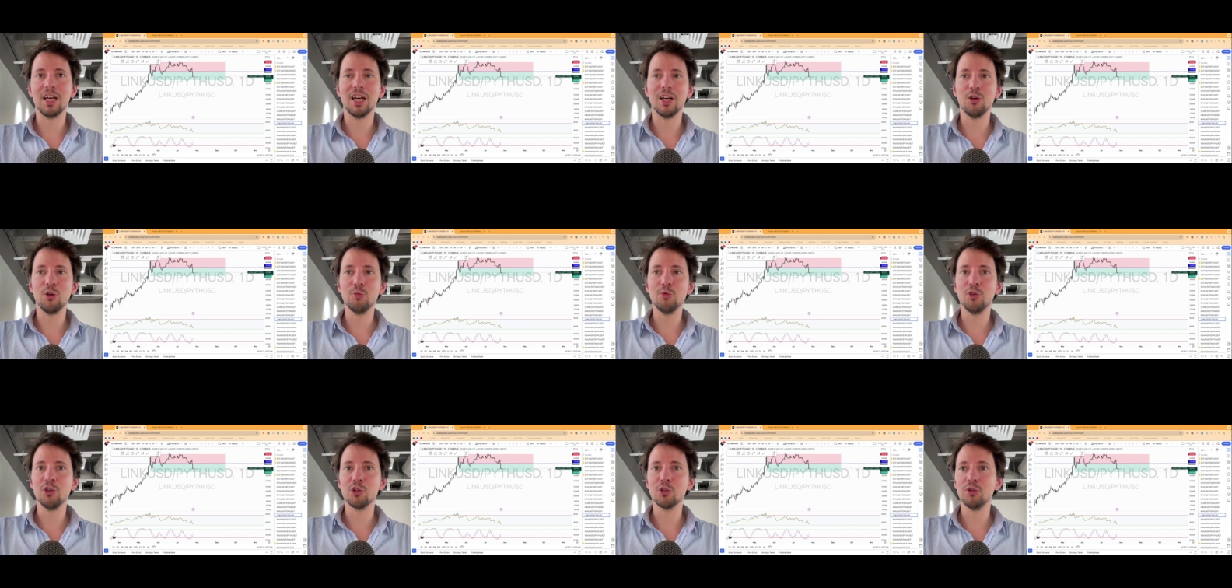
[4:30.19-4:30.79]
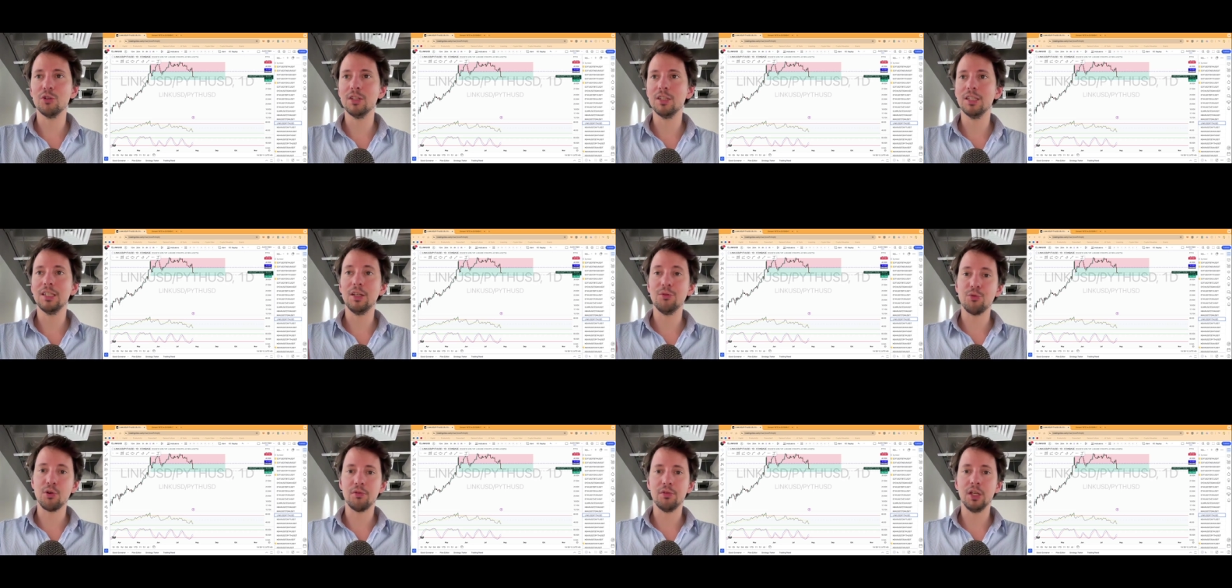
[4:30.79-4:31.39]
I hope you enjoyed it.
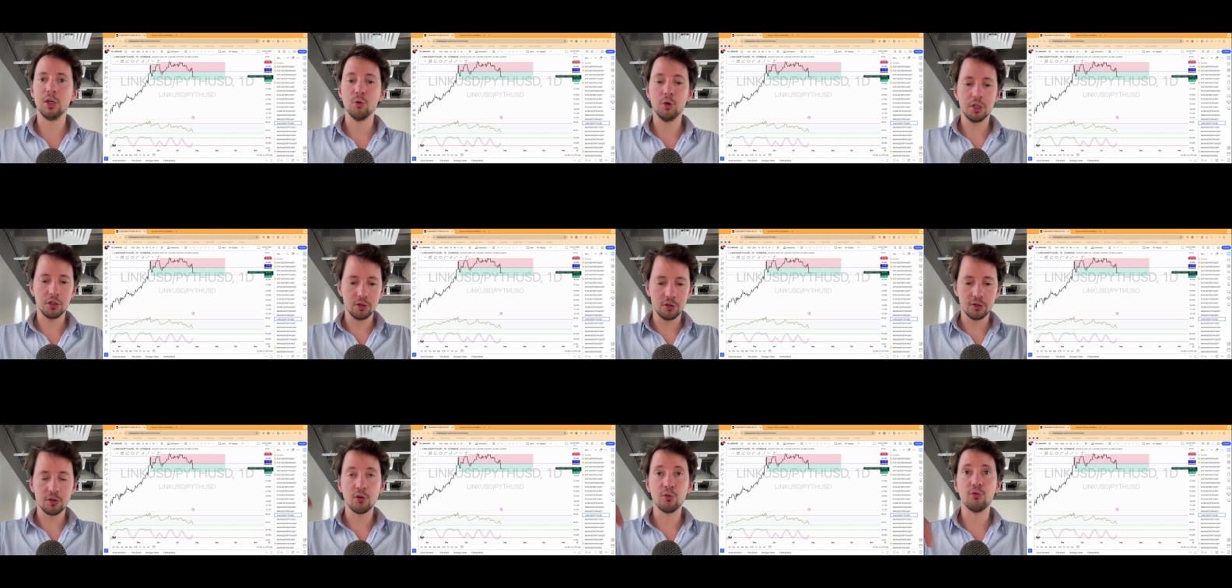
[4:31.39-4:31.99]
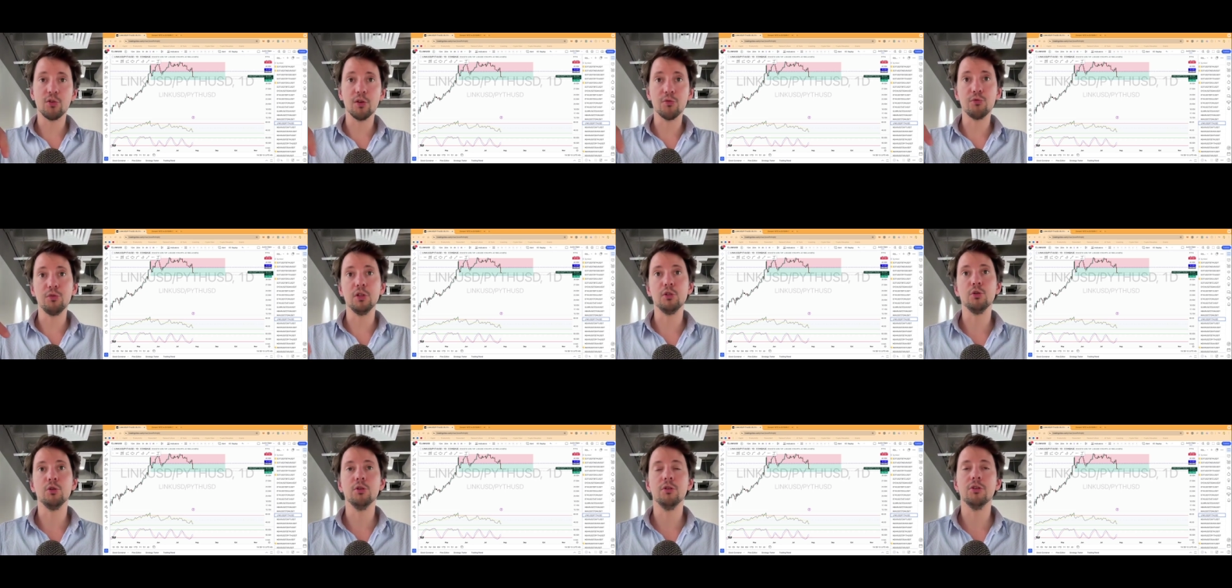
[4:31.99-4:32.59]
If you have any questions, feel free
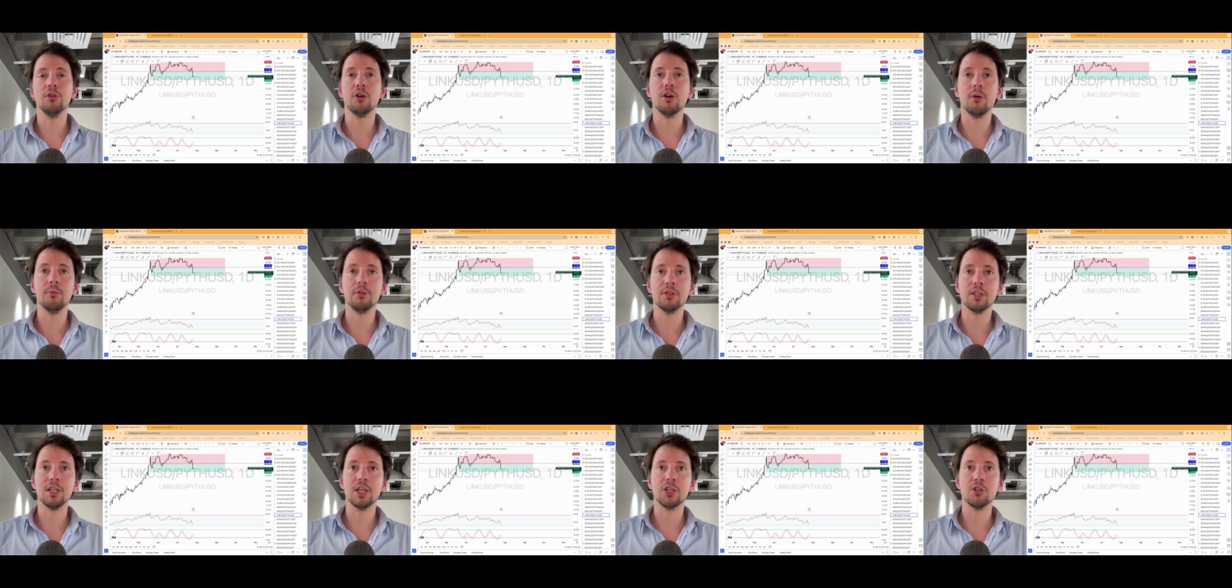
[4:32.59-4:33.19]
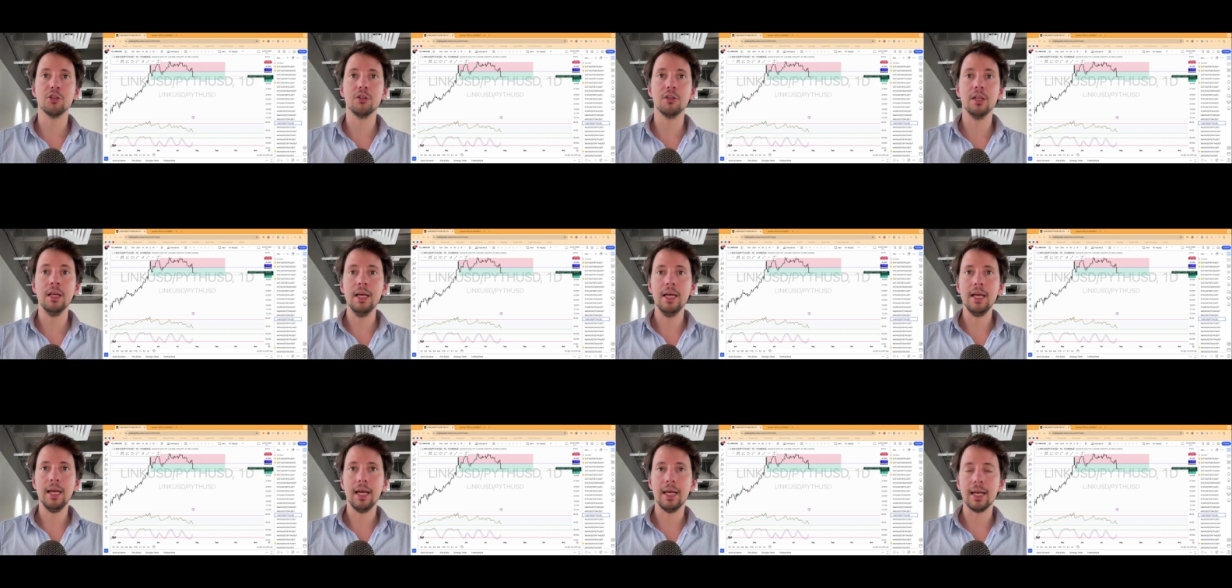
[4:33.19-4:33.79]
to go in the comment section
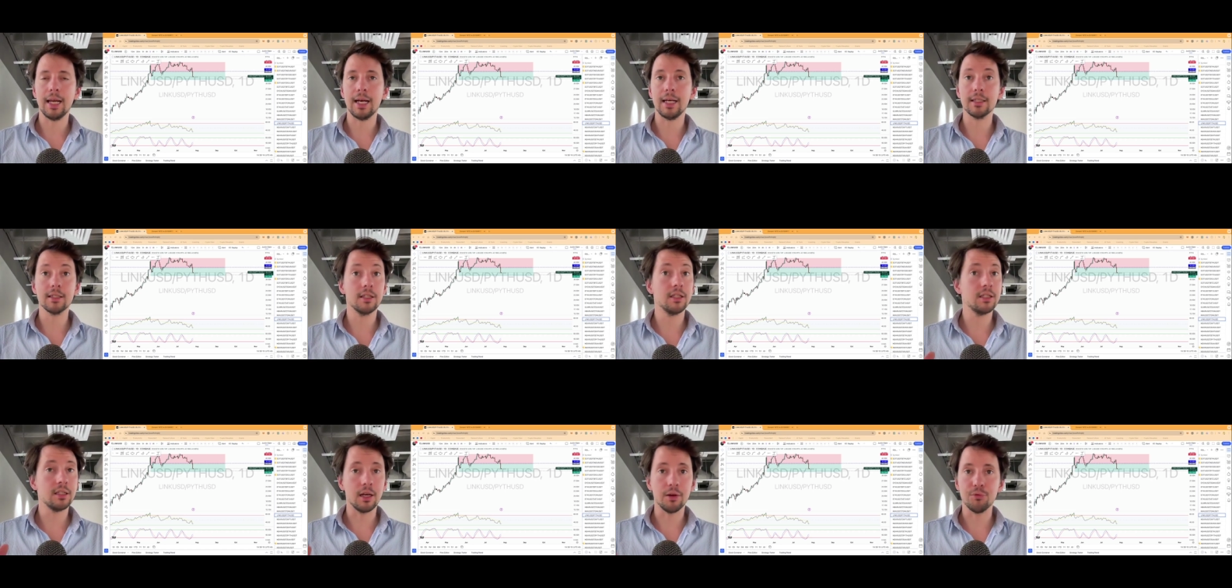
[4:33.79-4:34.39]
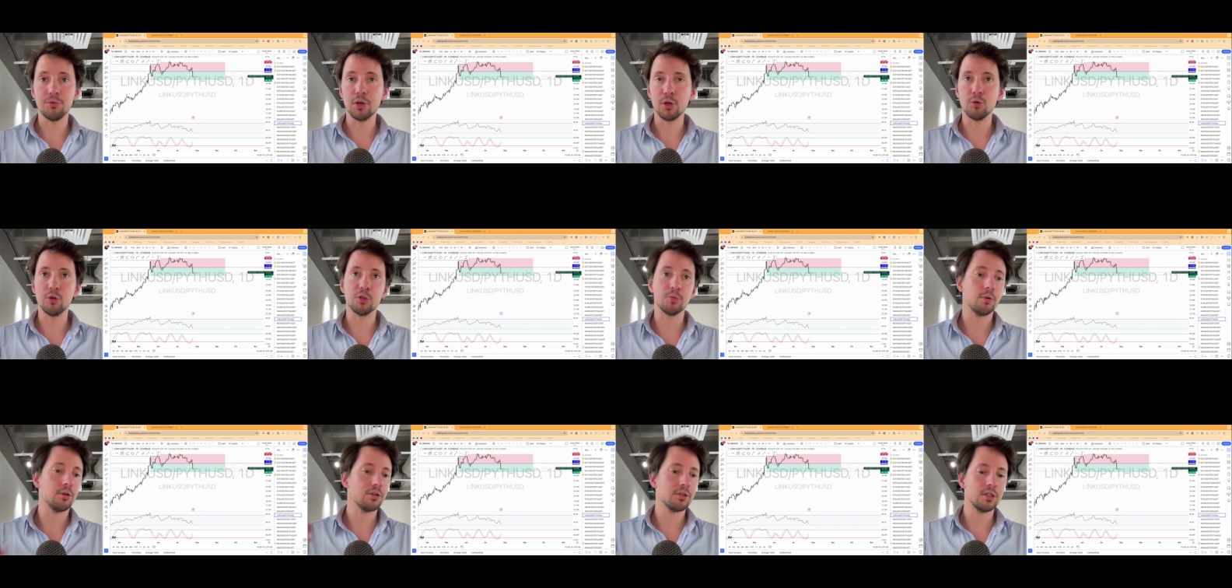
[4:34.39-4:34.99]
and ask it. I'm very
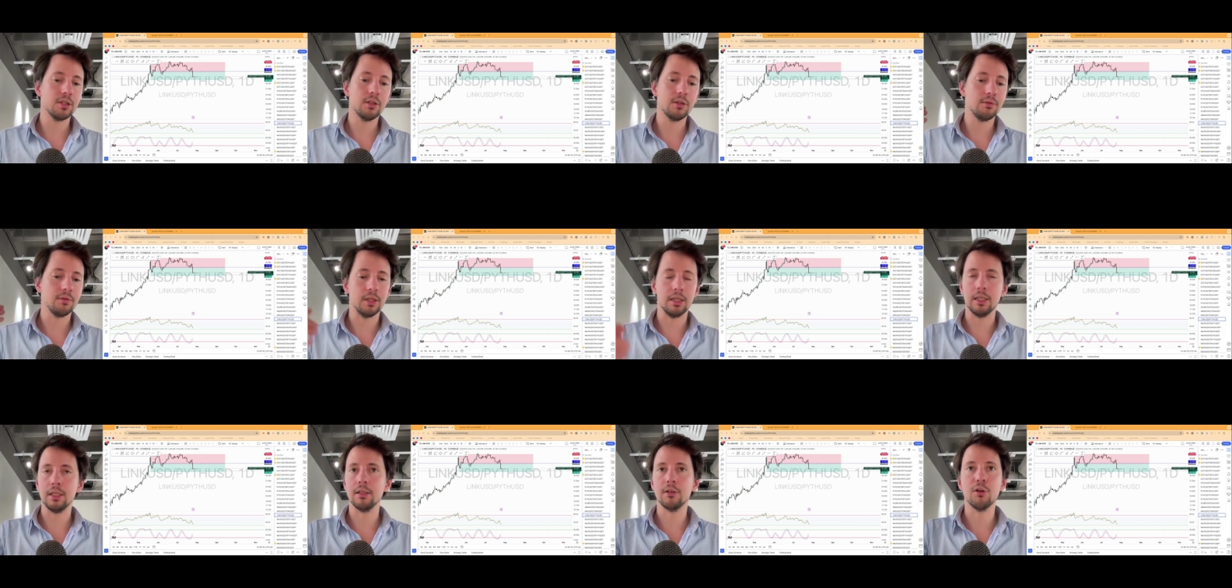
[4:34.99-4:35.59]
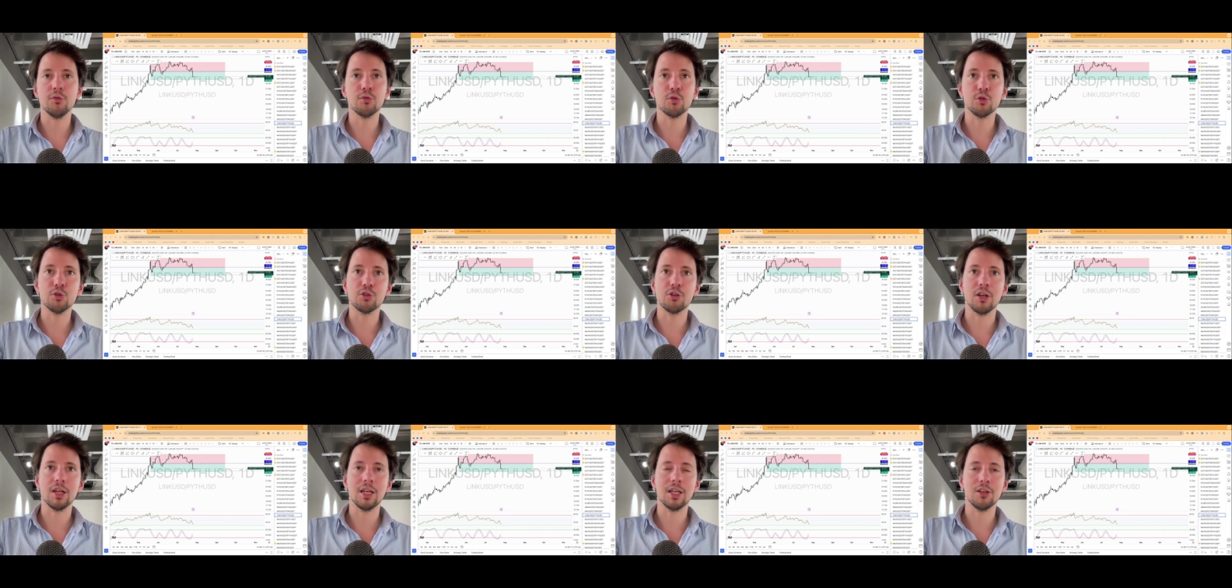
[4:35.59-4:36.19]
responsive, and of course,
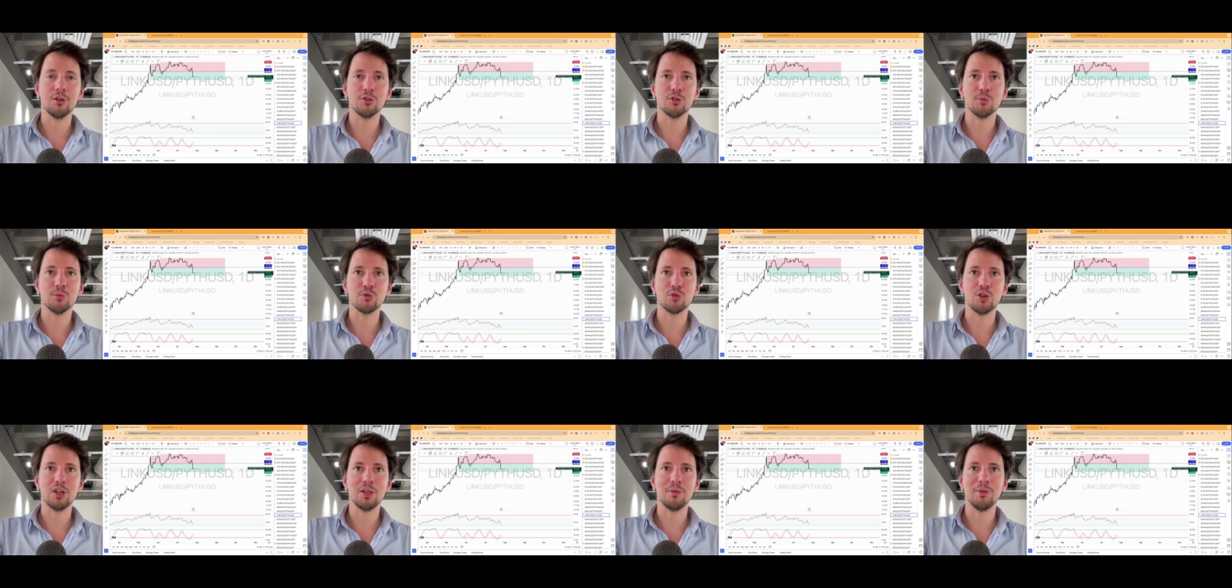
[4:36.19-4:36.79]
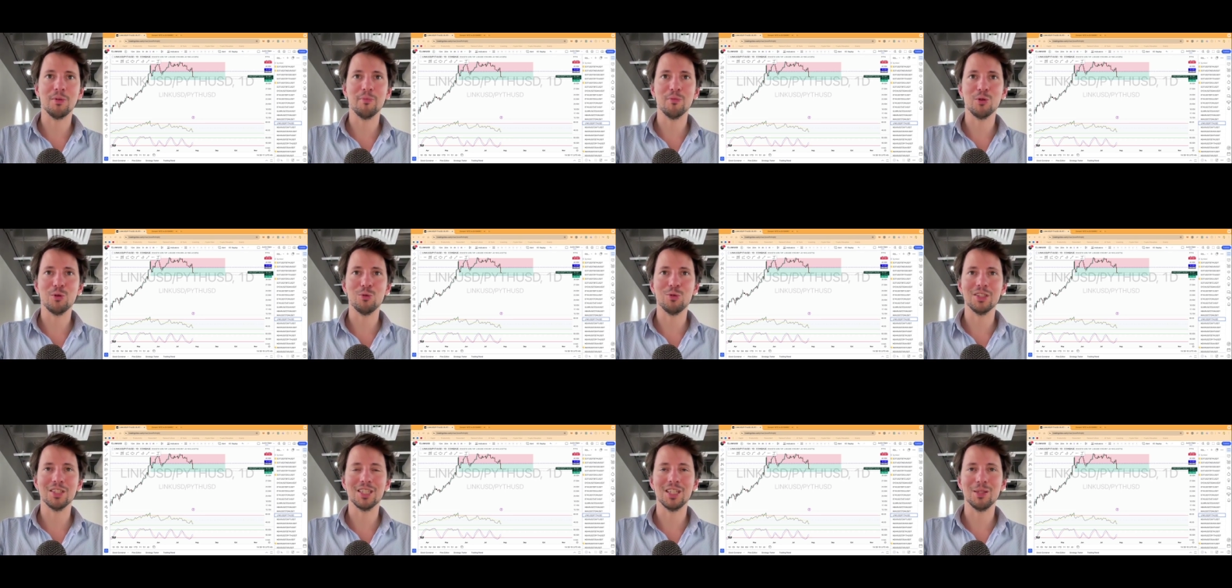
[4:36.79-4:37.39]
a like and a subscribe
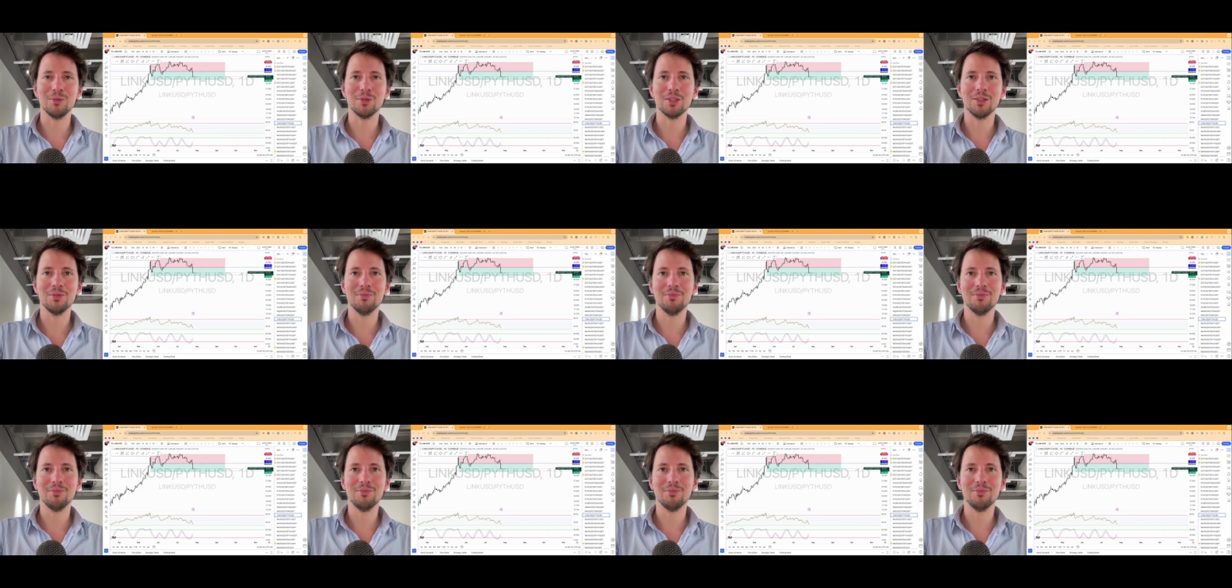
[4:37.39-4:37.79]
always helps.